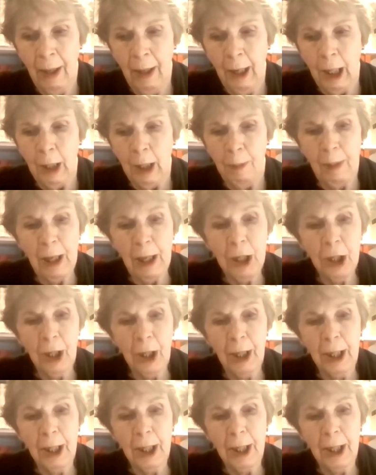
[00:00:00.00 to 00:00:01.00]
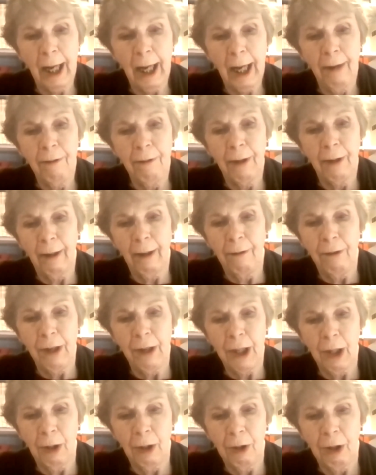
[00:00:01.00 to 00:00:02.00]
Specialist staff like
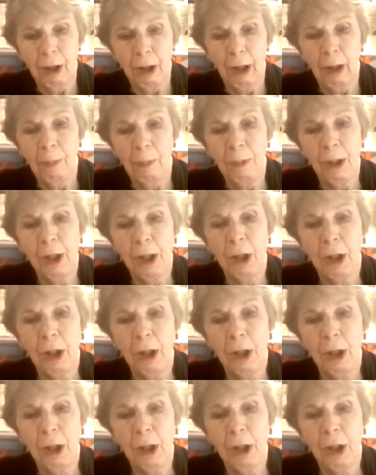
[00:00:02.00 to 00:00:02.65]
physiotherapists,